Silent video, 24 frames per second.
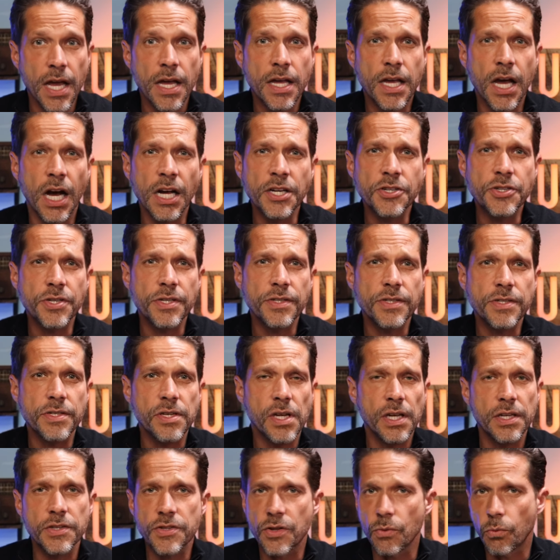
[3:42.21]
Conscience
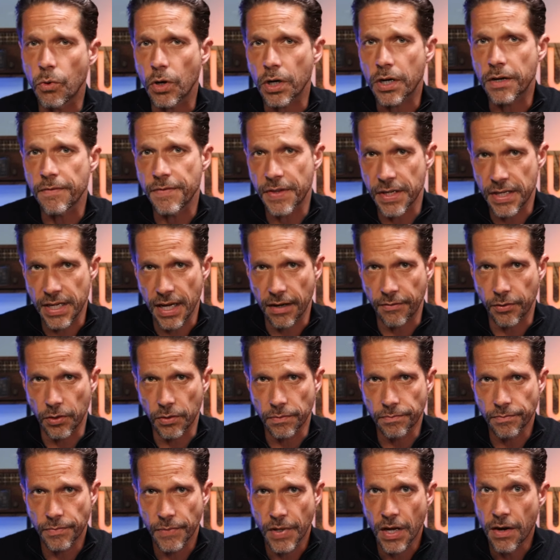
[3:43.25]
is the work of the devil,
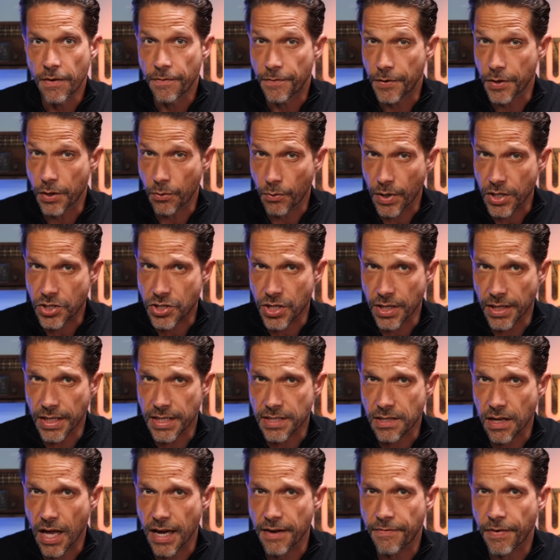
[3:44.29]
for the rich in
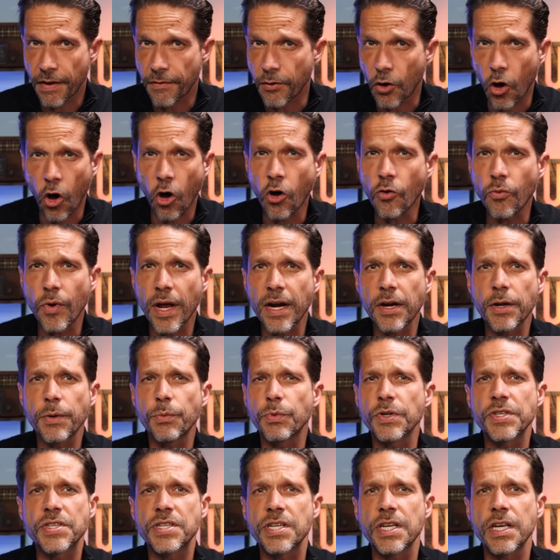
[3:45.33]
this life have already
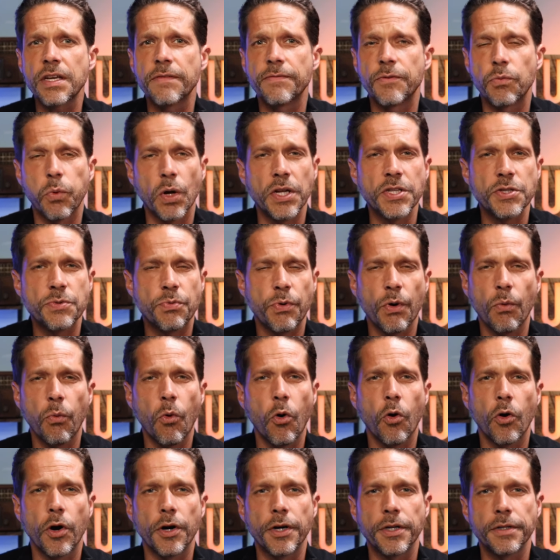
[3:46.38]
received one's
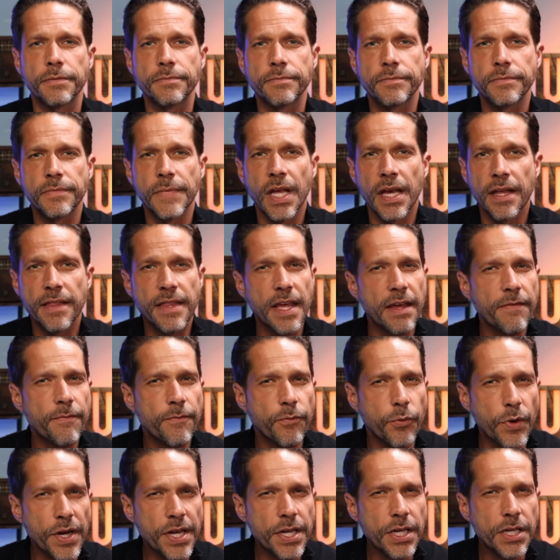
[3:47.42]
reward.
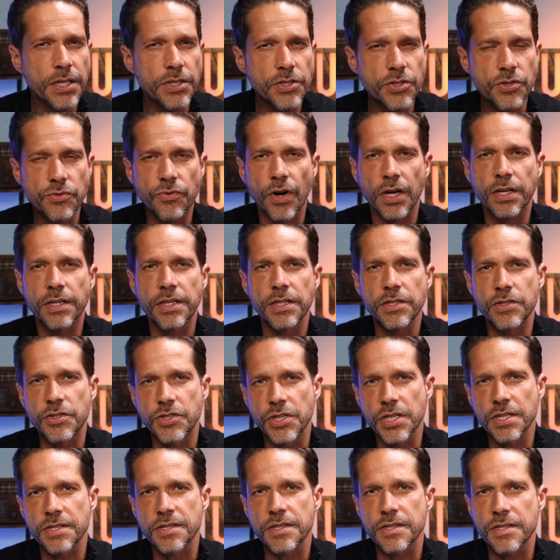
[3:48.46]
They've reconstructed
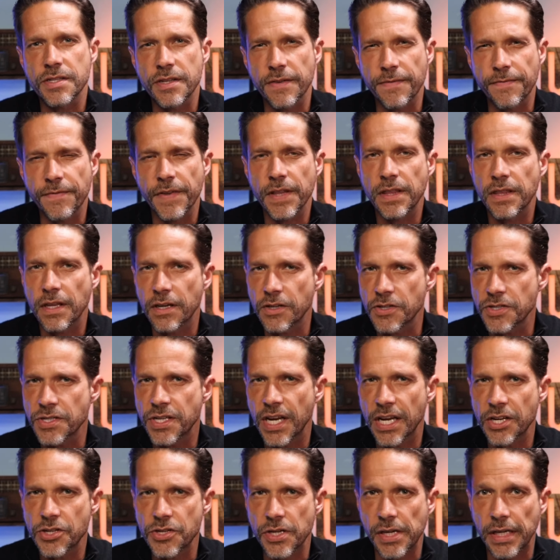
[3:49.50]
Jesus to fit their
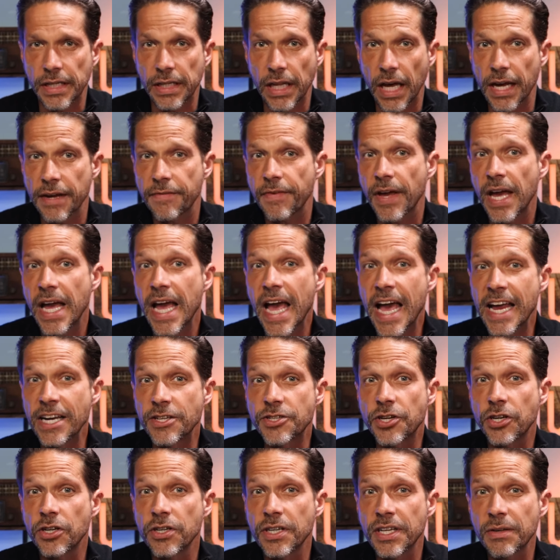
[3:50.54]
station in life and
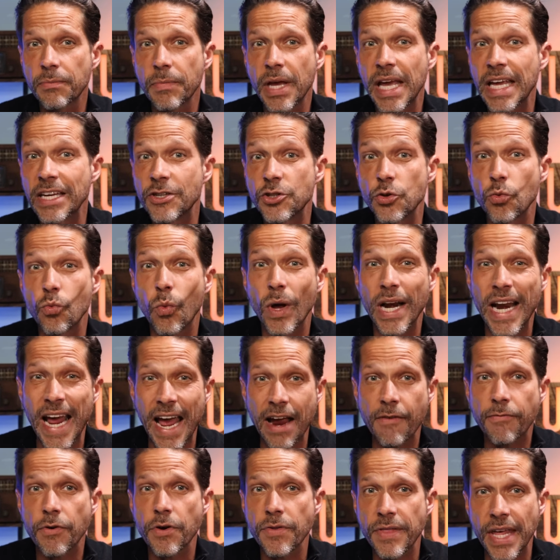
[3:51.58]
turned him into
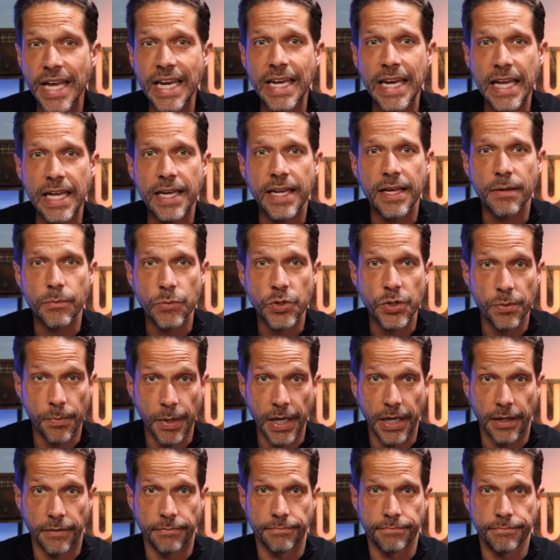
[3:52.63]
whatever they need him to
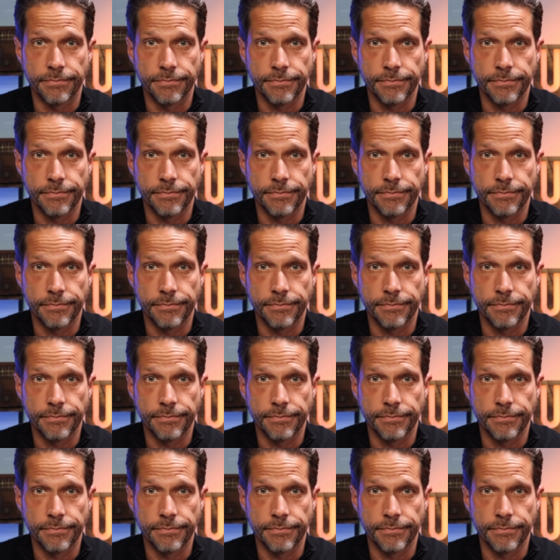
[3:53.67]
be.